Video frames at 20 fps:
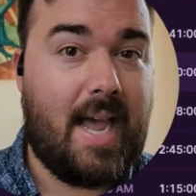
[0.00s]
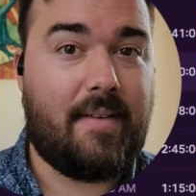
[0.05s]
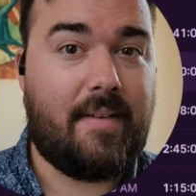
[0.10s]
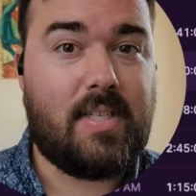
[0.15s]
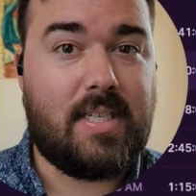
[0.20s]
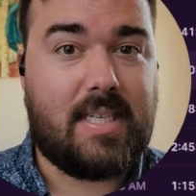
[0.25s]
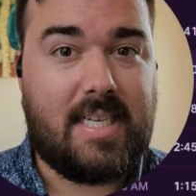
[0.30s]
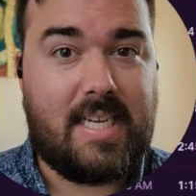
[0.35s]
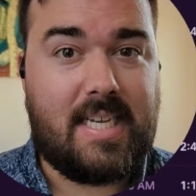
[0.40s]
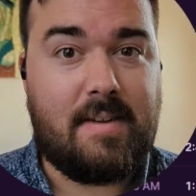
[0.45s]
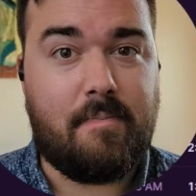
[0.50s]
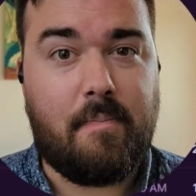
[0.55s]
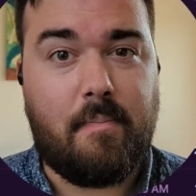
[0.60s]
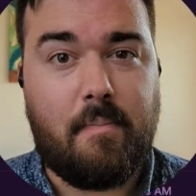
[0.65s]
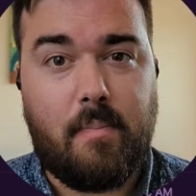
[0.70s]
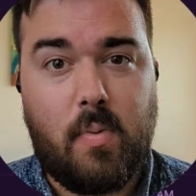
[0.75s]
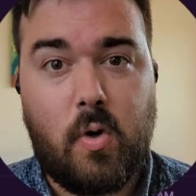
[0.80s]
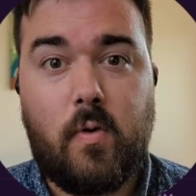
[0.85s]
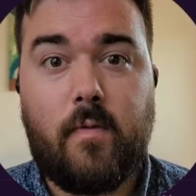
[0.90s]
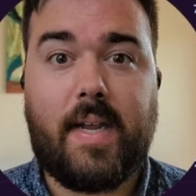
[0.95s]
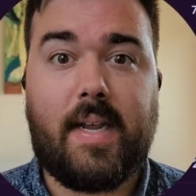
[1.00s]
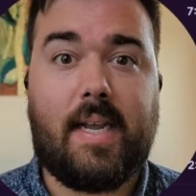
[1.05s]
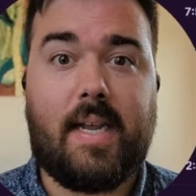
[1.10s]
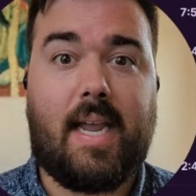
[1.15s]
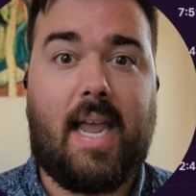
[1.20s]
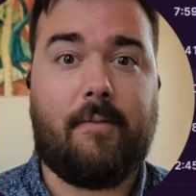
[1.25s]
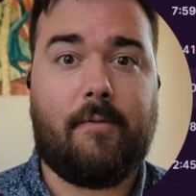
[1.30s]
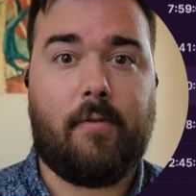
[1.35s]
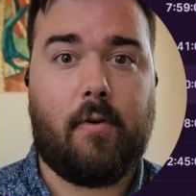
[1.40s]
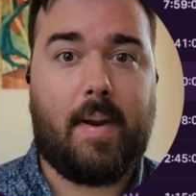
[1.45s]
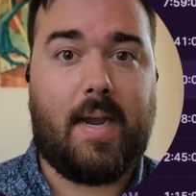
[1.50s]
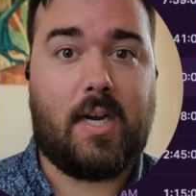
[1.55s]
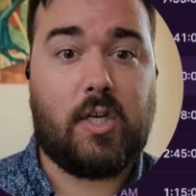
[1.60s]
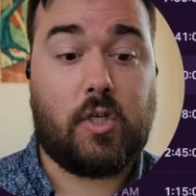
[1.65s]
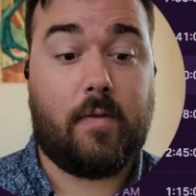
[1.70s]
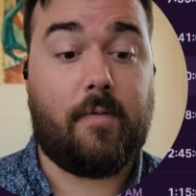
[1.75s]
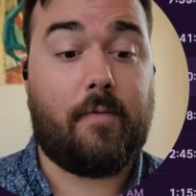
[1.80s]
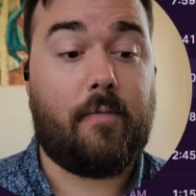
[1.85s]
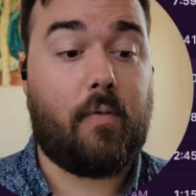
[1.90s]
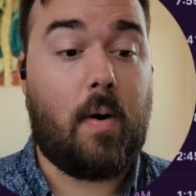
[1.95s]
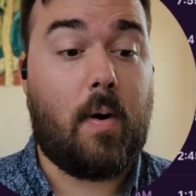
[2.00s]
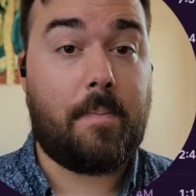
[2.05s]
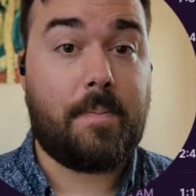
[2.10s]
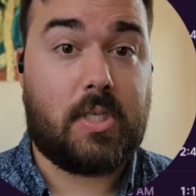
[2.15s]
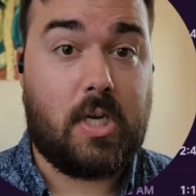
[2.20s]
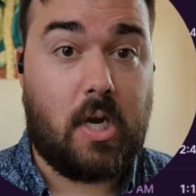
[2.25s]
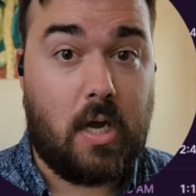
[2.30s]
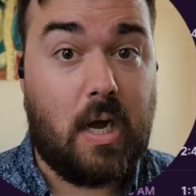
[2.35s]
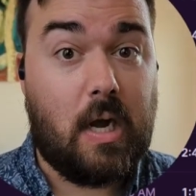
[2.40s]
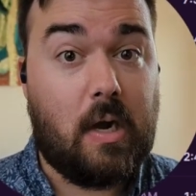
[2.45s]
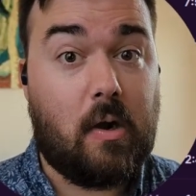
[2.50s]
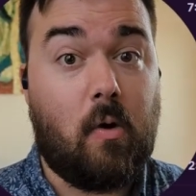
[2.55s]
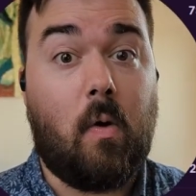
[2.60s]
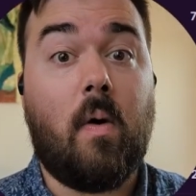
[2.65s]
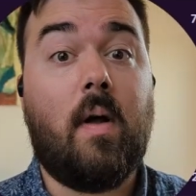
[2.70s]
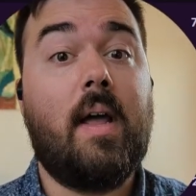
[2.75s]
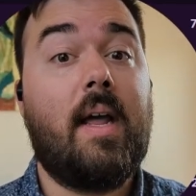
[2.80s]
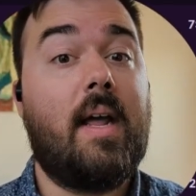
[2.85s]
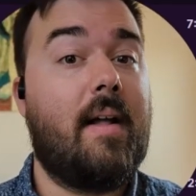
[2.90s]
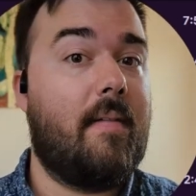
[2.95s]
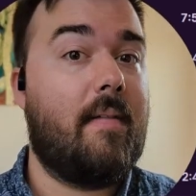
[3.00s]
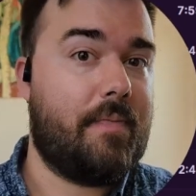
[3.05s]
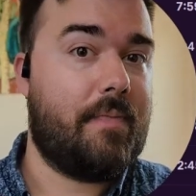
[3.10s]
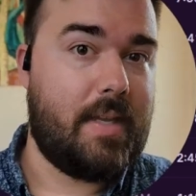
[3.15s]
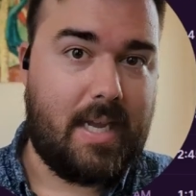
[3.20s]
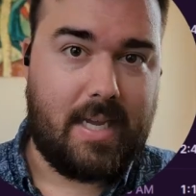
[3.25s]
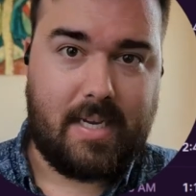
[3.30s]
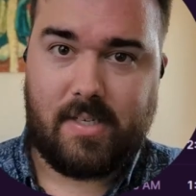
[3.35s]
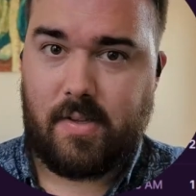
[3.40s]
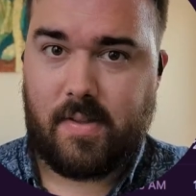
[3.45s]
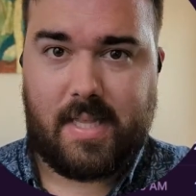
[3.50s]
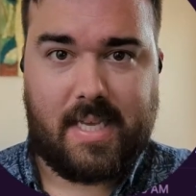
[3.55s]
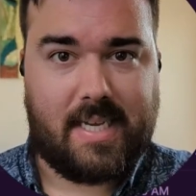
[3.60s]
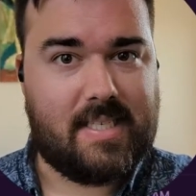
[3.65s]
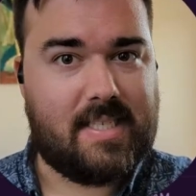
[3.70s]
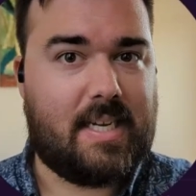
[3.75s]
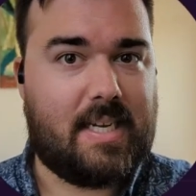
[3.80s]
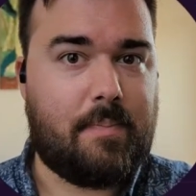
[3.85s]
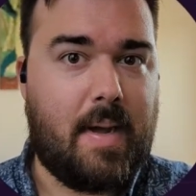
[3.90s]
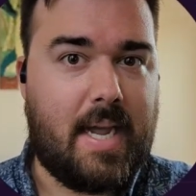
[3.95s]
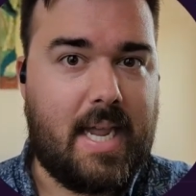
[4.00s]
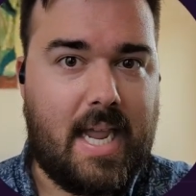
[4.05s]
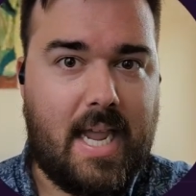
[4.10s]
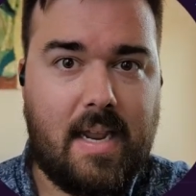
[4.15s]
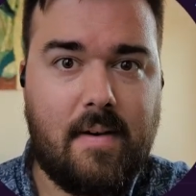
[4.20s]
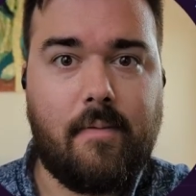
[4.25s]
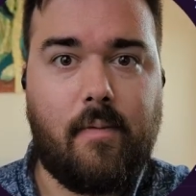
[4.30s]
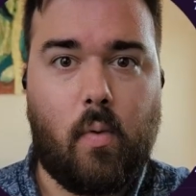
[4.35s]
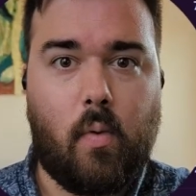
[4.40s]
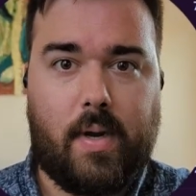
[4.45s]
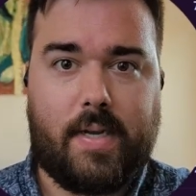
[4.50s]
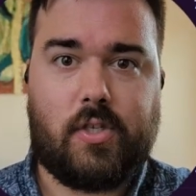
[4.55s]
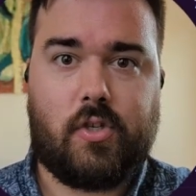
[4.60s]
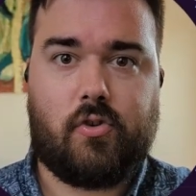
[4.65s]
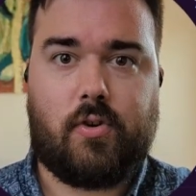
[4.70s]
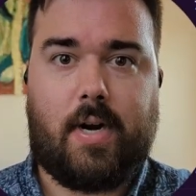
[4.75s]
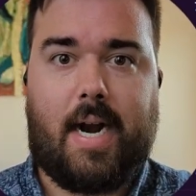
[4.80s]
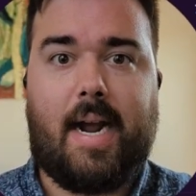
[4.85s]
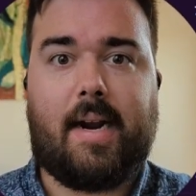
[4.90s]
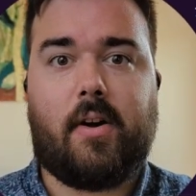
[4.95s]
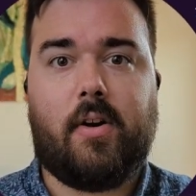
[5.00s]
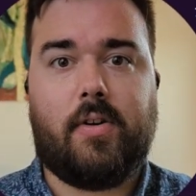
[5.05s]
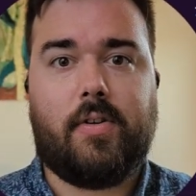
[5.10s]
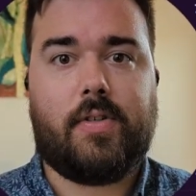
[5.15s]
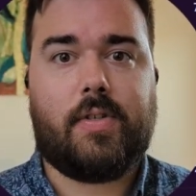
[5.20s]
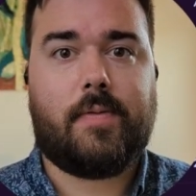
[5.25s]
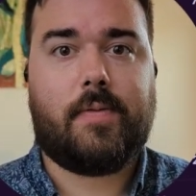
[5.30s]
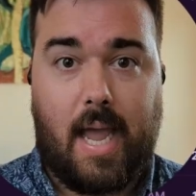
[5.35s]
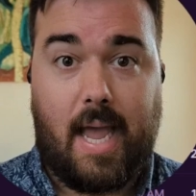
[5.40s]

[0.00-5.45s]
have to keep moving information from Toggl into things like my invoice trackers.